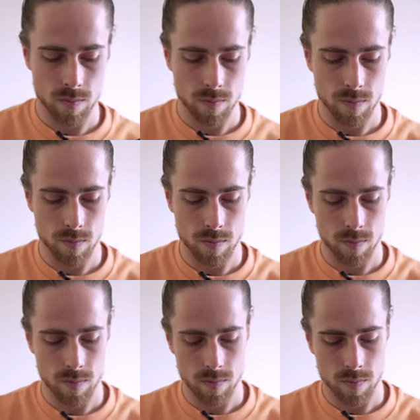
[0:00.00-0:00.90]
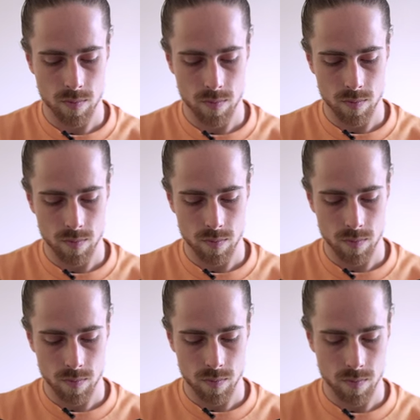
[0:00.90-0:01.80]

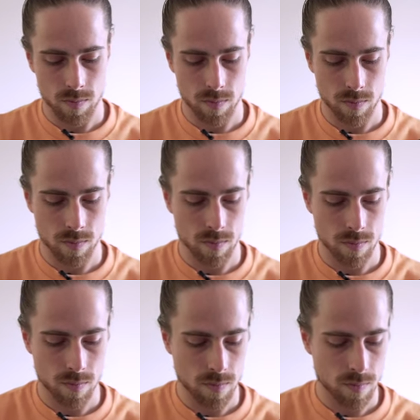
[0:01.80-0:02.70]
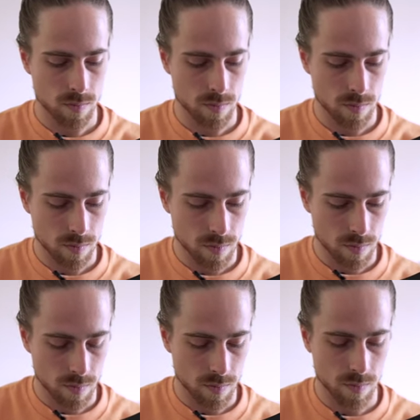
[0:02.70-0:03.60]

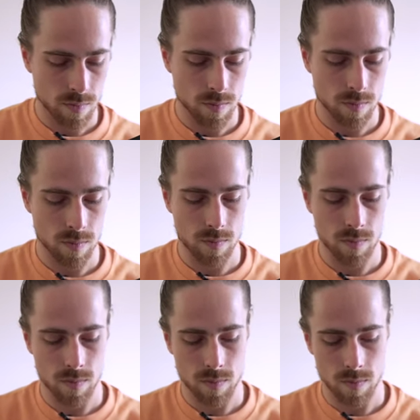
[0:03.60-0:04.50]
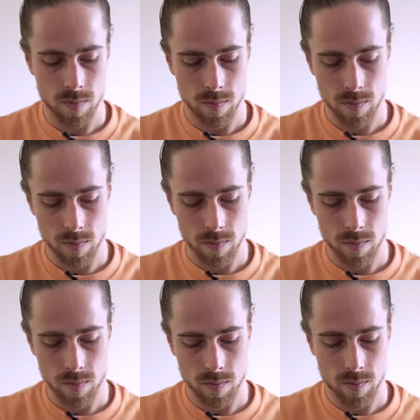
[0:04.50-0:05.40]

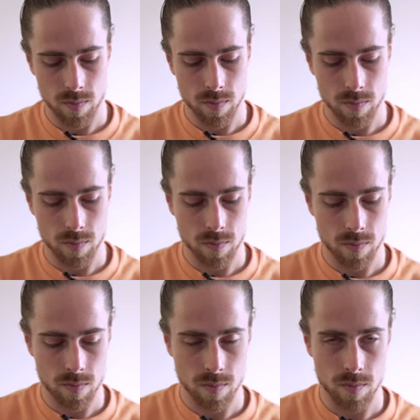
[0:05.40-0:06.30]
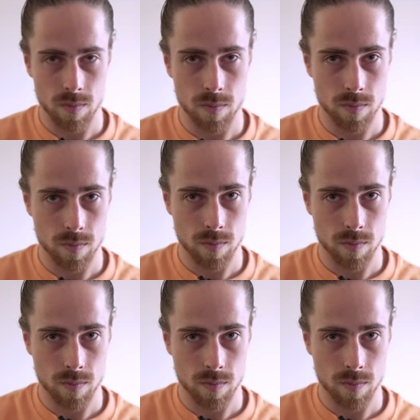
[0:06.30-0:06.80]
(no one is talking)